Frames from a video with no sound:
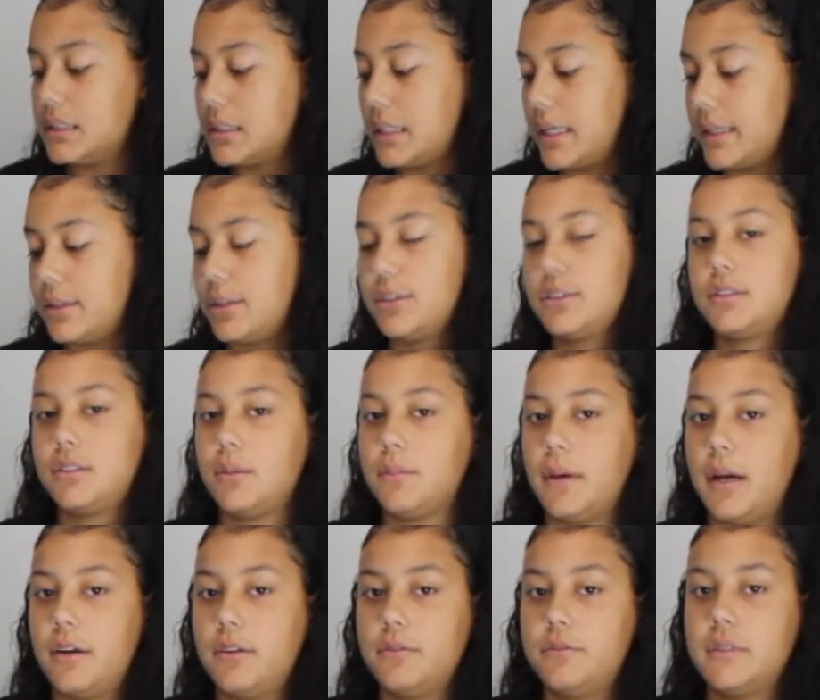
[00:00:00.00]
like there's some
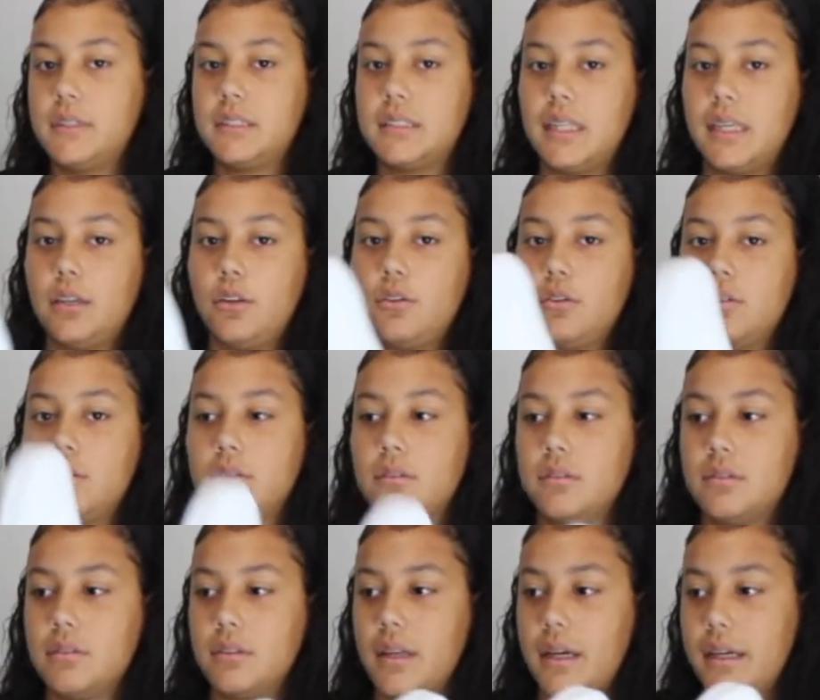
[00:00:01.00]
outfits that you
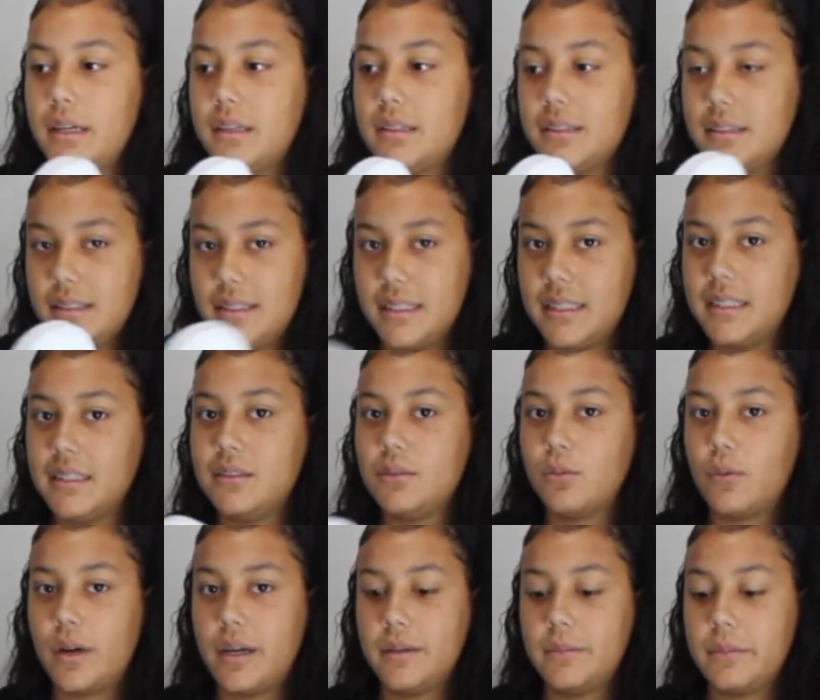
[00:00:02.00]
like need
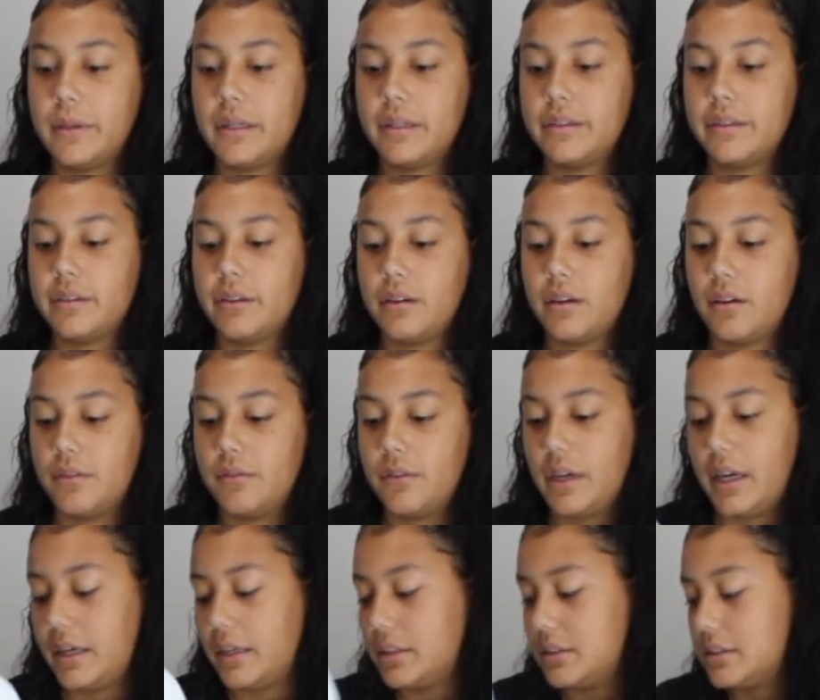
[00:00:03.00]
white pair of
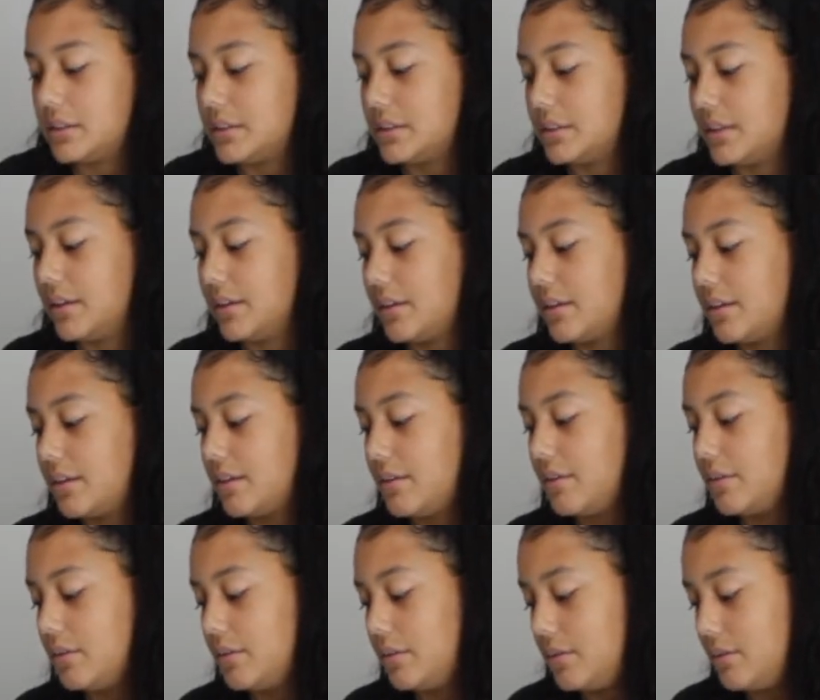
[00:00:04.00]
Vans. Like,
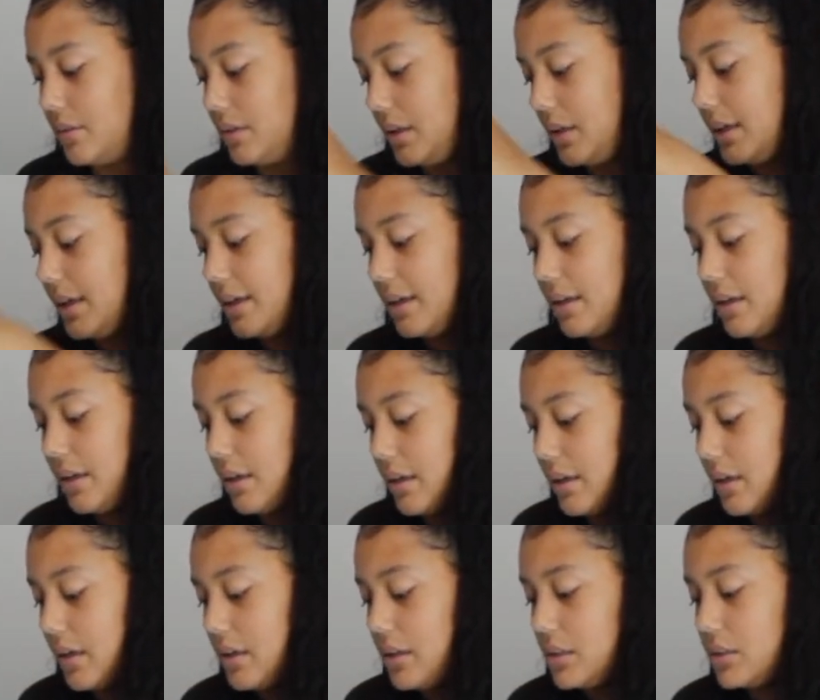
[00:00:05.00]

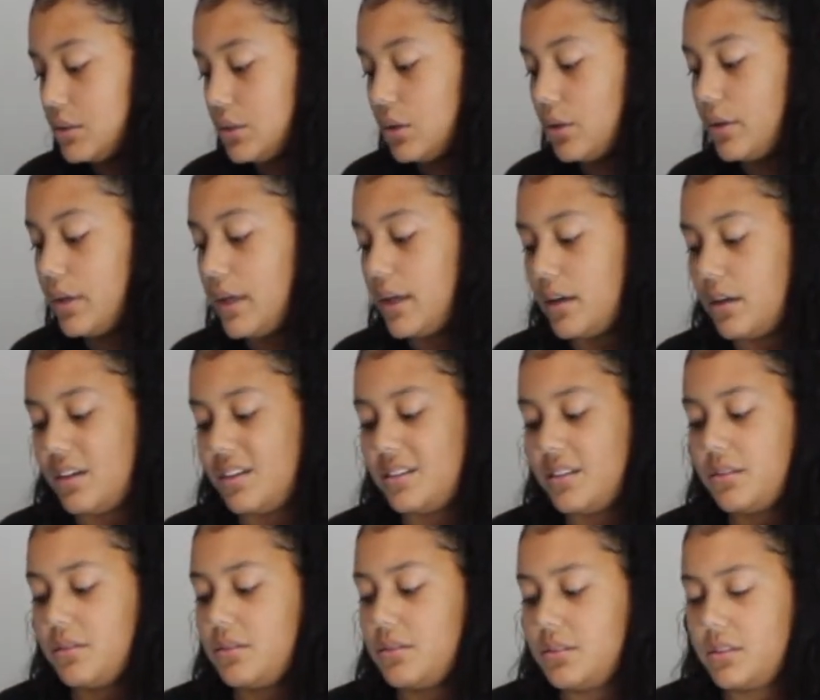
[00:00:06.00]
so yeah, and
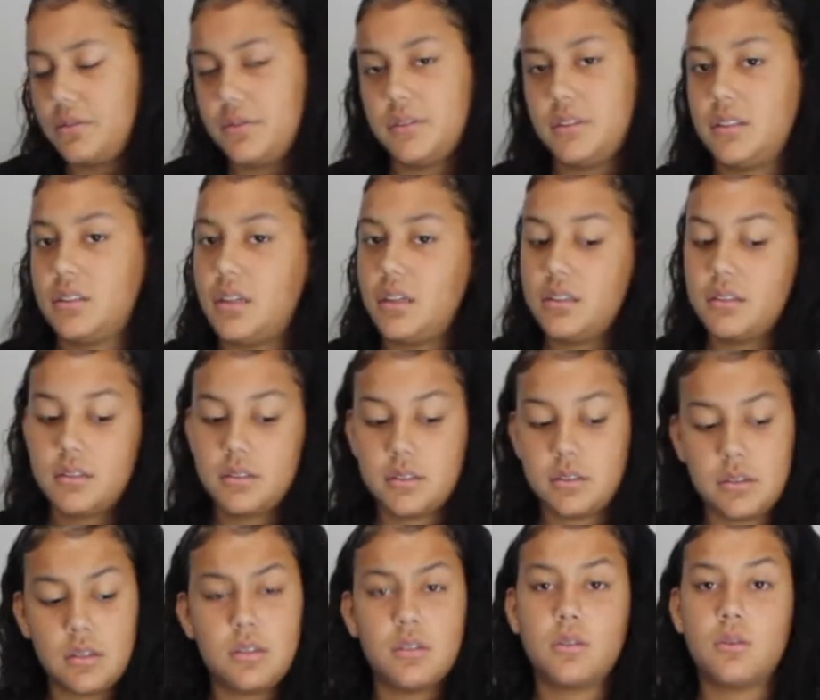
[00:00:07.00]
they're only $50,
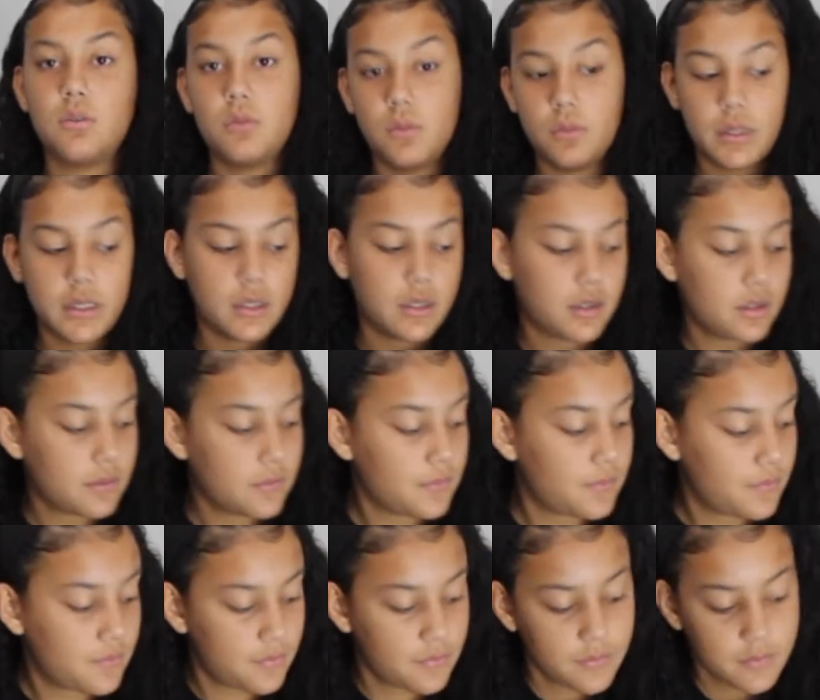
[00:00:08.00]
so why not?
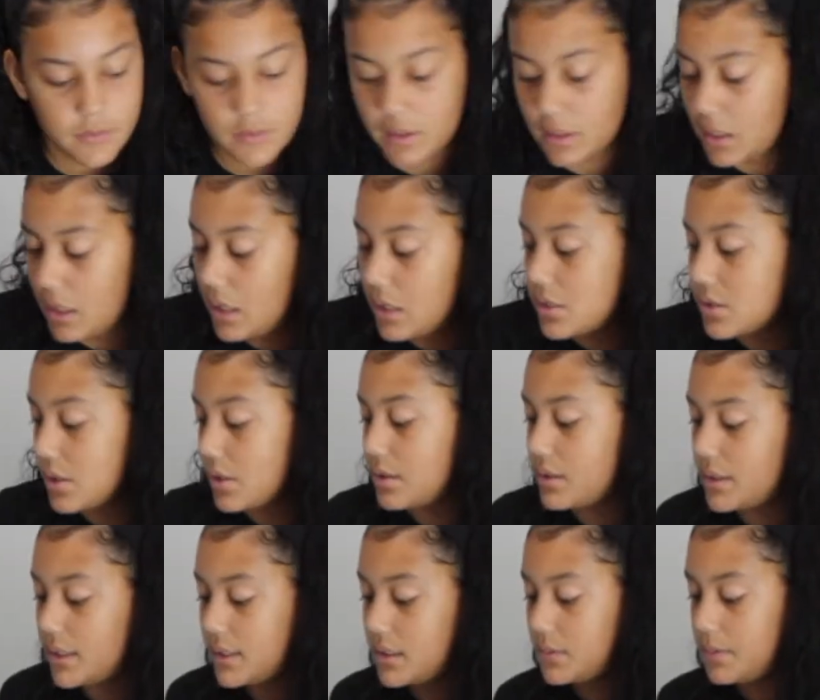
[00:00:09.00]
So the
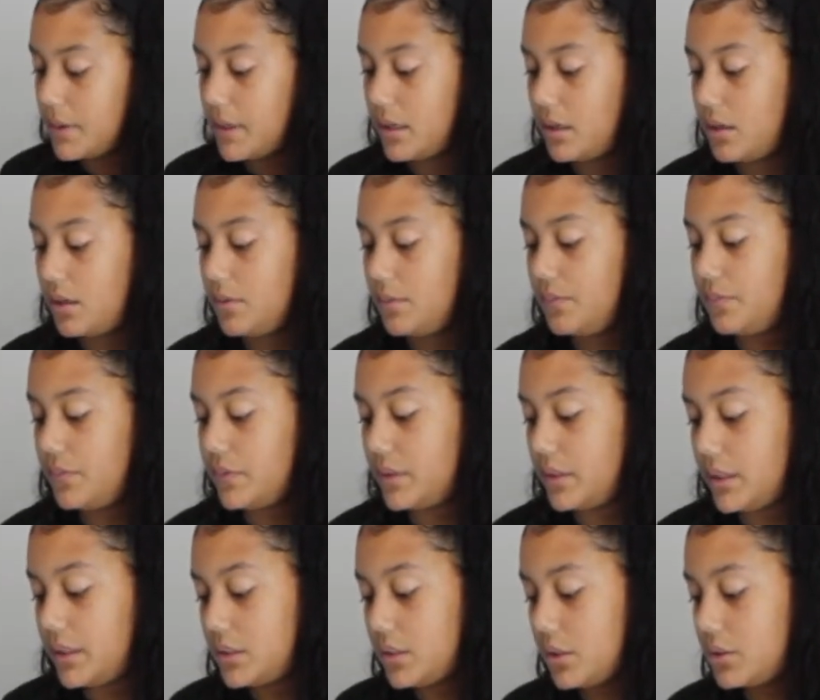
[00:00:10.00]
next pair,
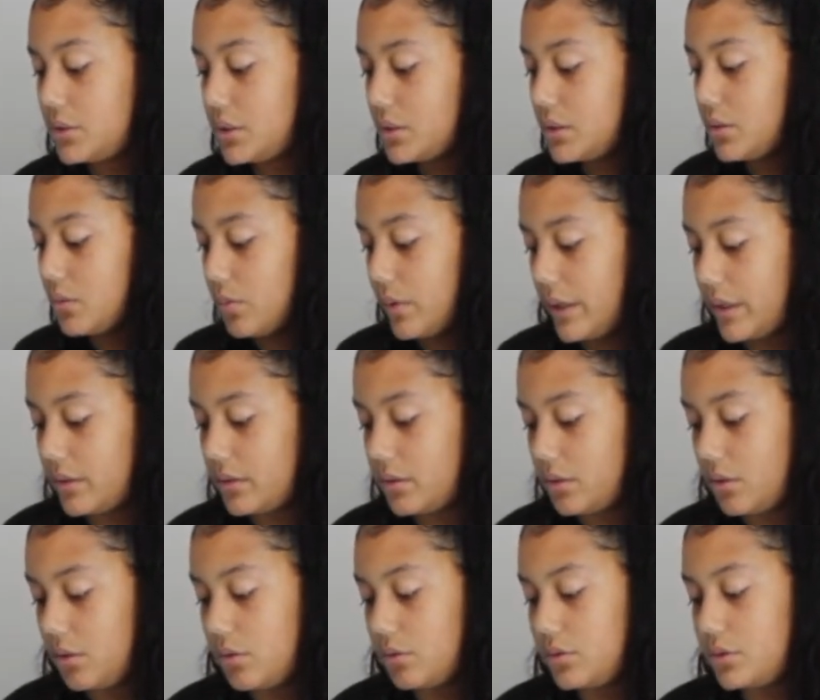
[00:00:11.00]
these are just the
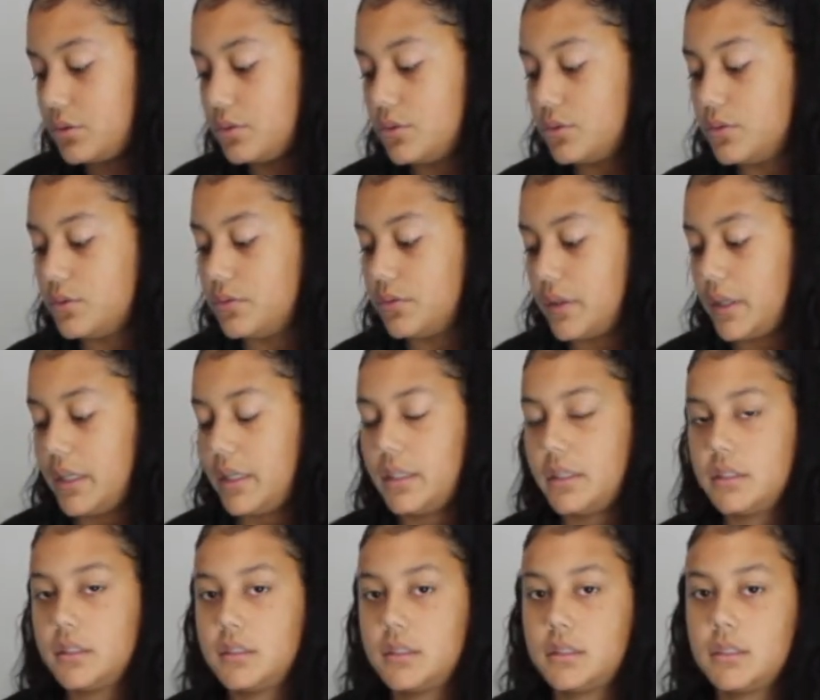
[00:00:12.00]
regular old school
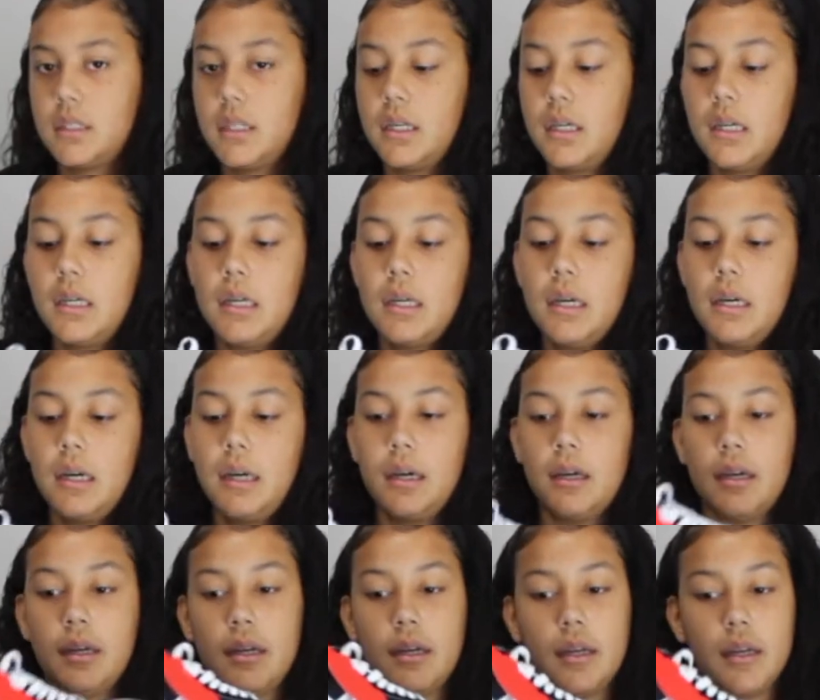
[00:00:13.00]
Vans.
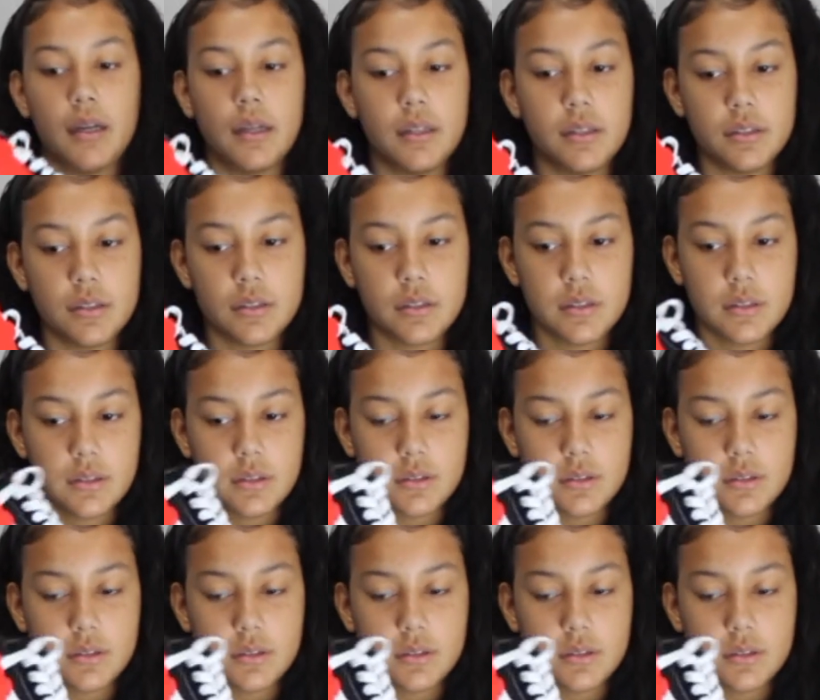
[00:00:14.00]
And